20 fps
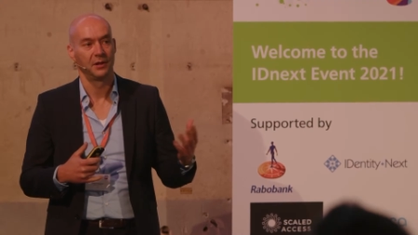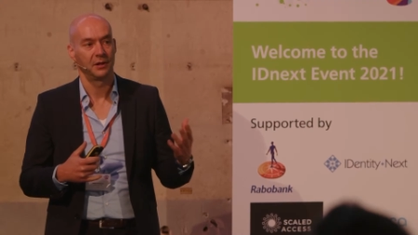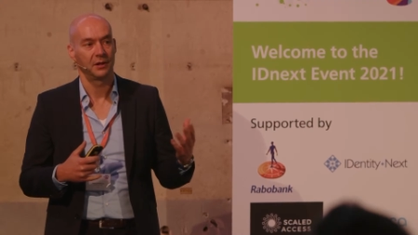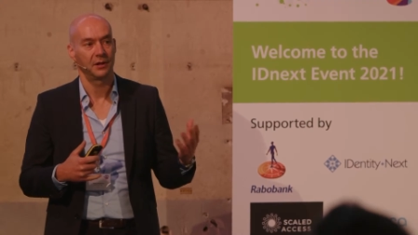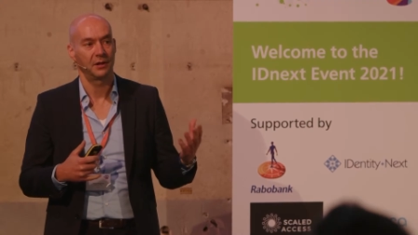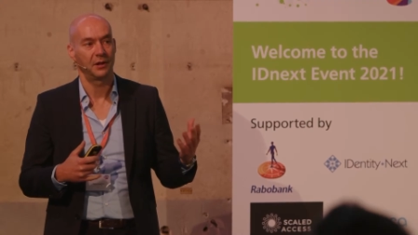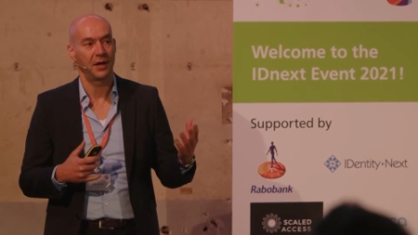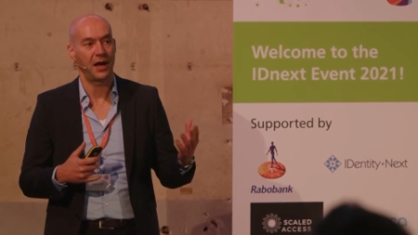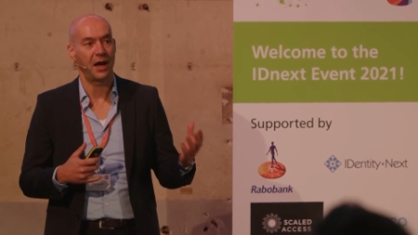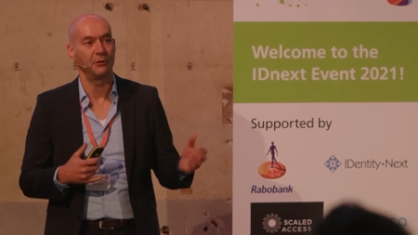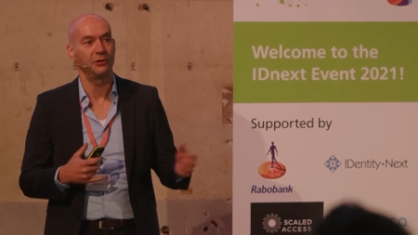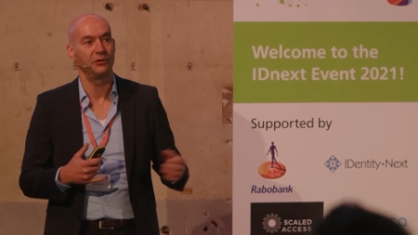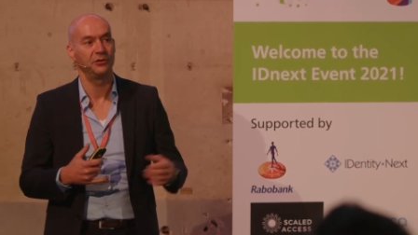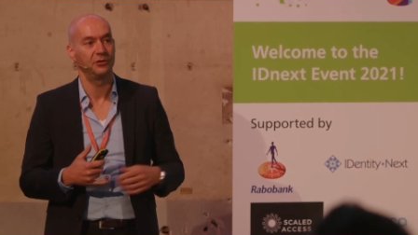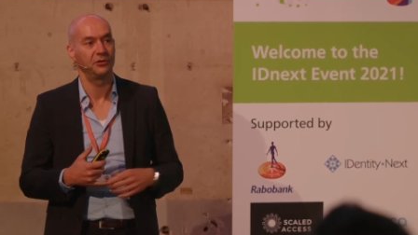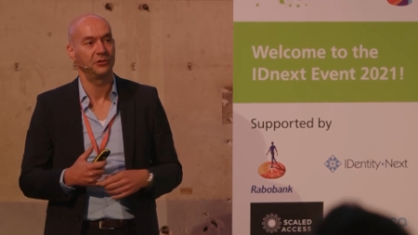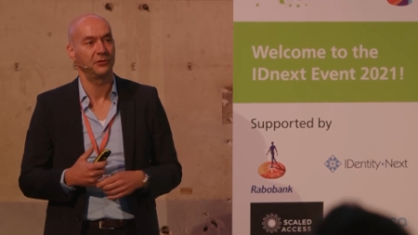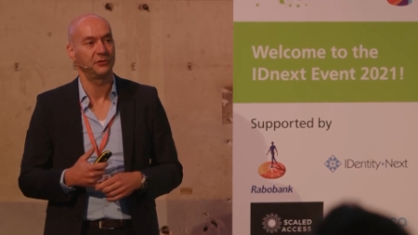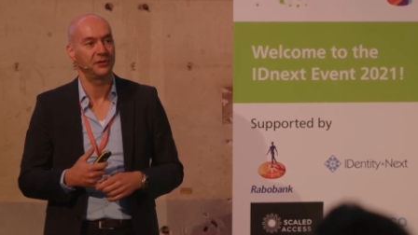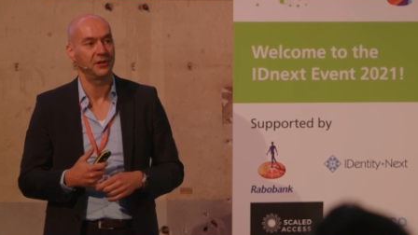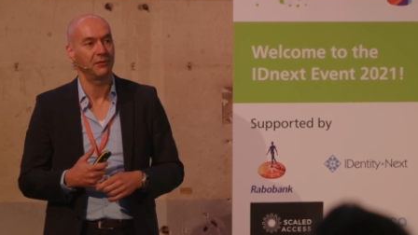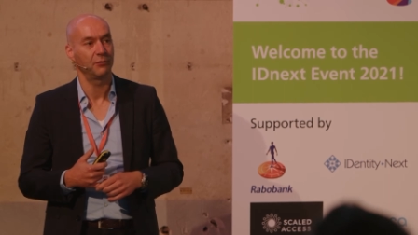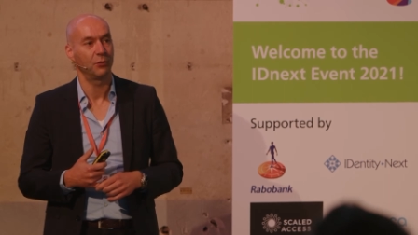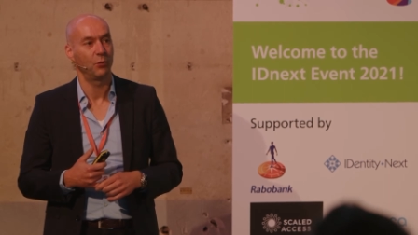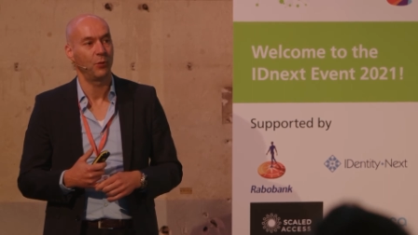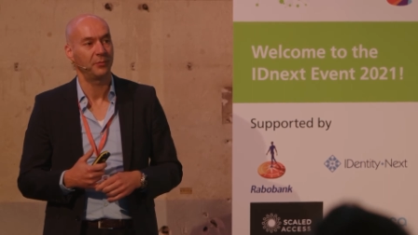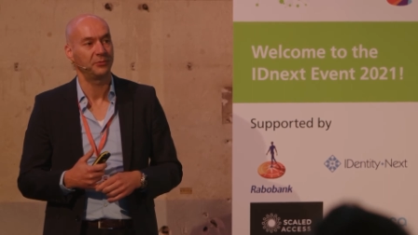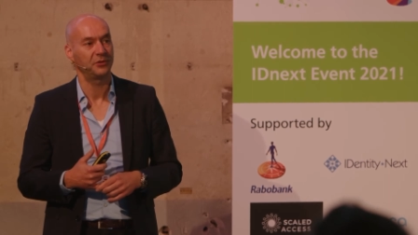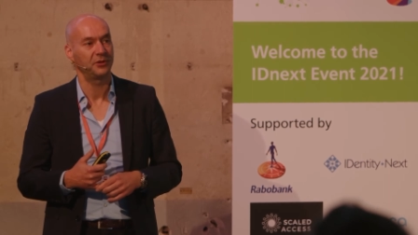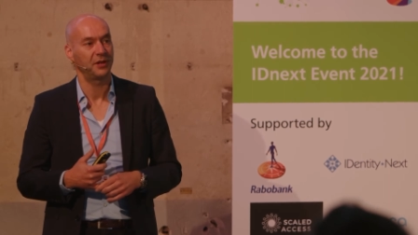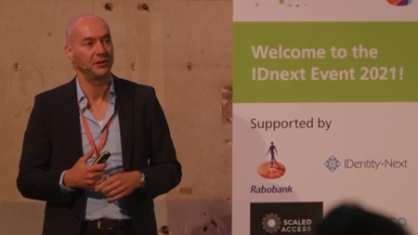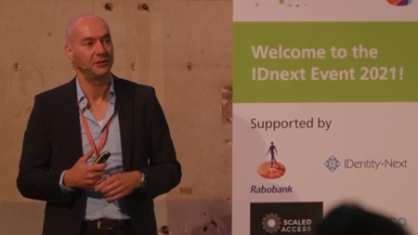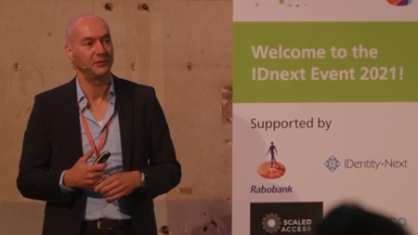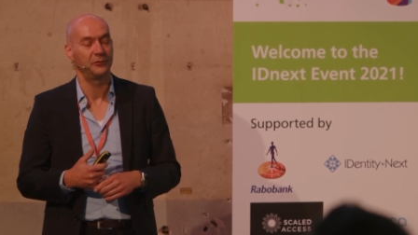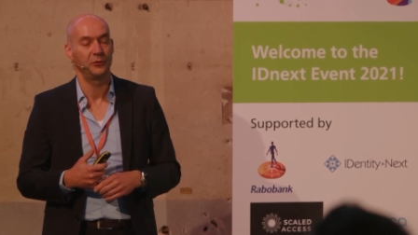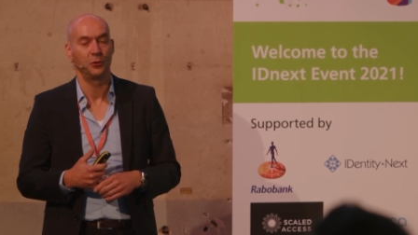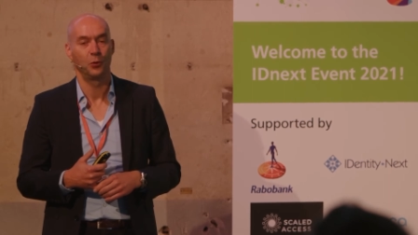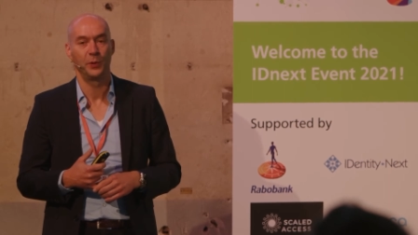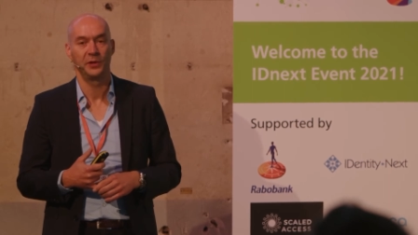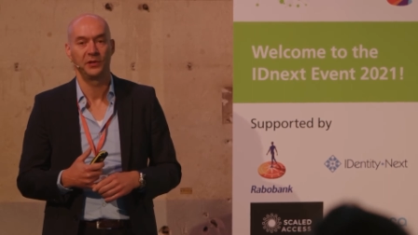outages of several websites a
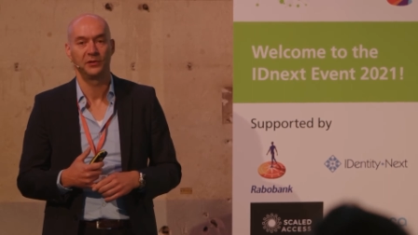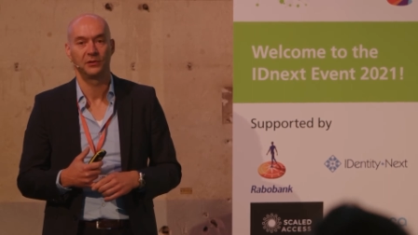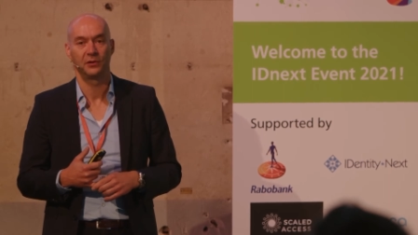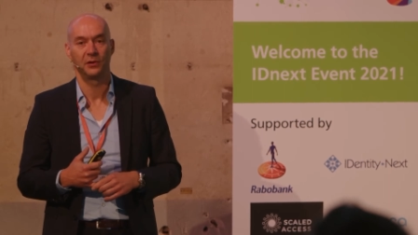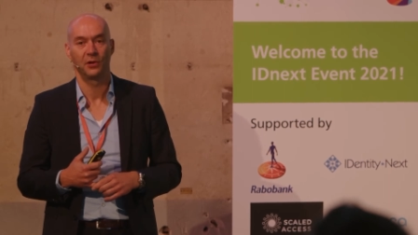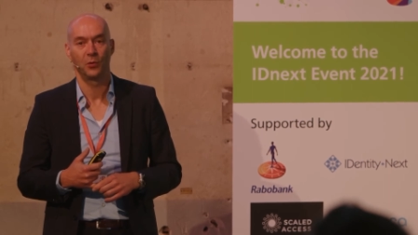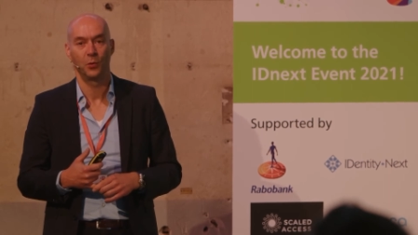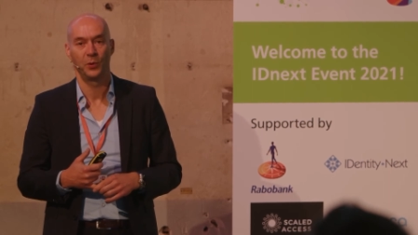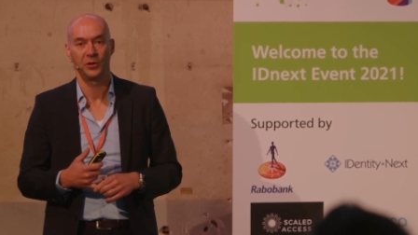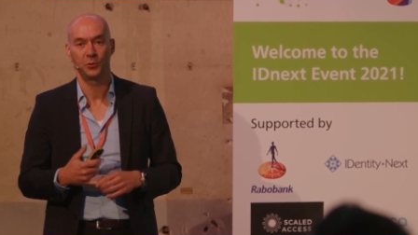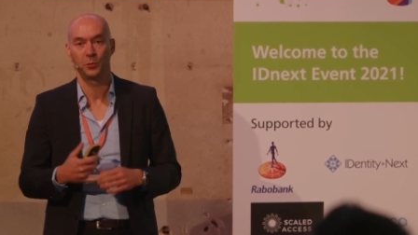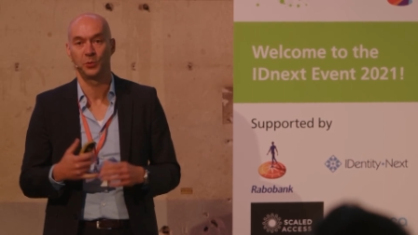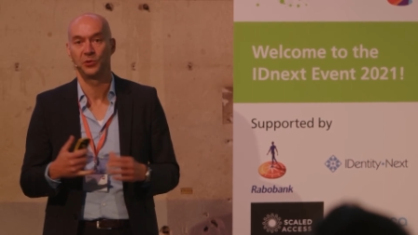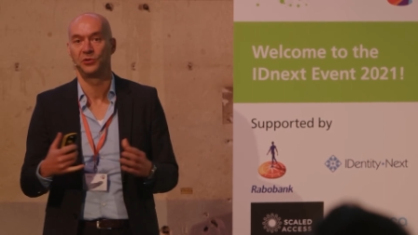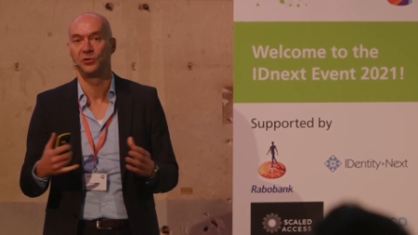few weeks ago, which was